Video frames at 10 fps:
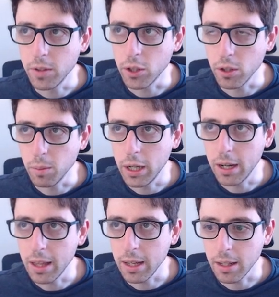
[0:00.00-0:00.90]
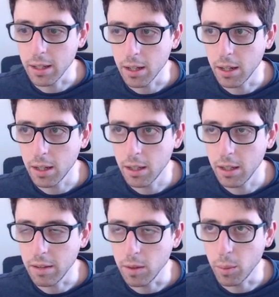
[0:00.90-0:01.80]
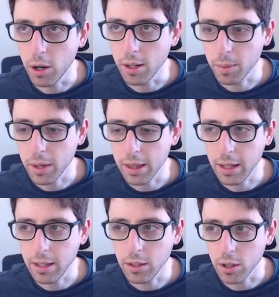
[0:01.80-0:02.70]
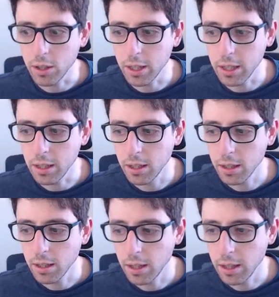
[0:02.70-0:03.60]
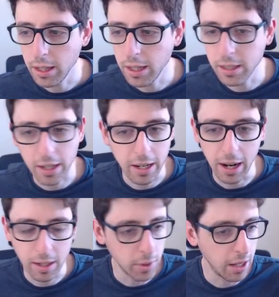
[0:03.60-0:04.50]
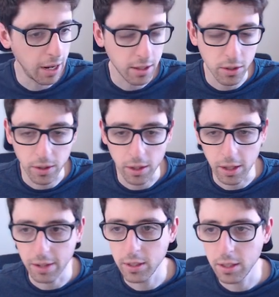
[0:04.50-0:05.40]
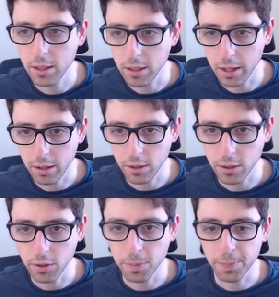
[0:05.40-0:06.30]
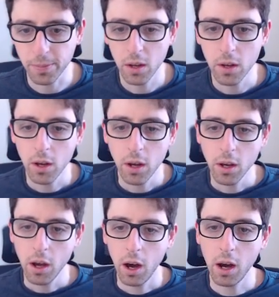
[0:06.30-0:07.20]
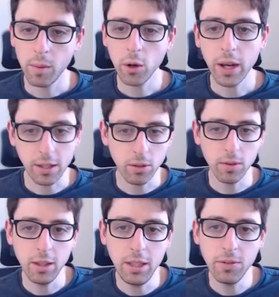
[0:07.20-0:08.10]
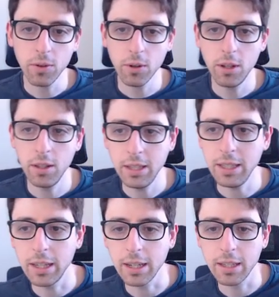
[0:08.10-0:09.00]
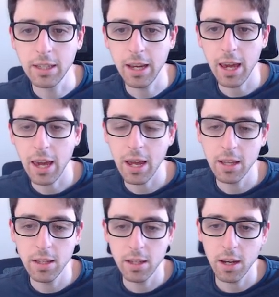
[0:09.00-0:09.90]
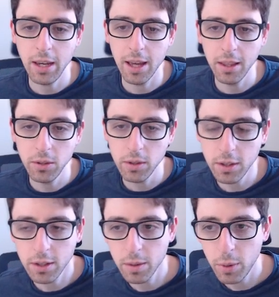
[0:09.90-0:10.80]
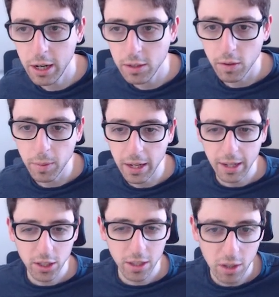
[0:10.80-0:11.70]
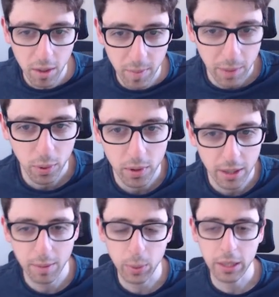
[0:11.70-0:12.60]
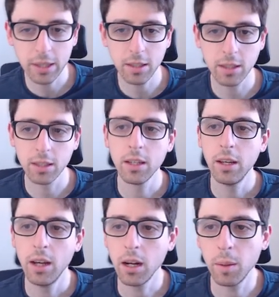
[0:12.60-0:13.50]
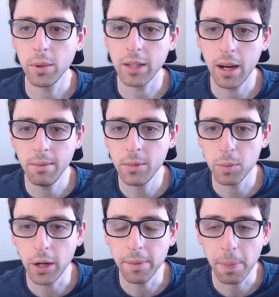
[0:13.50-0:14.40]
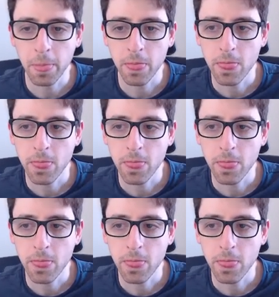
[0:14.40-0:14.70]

official, but I think Evan Park, but I think he's already, I think he's like an IM elect, so he'll have his title soon. Okay, so d4, d6, and yeah, this was a surprise for me. I actually saw my opponent had played this a couple times, but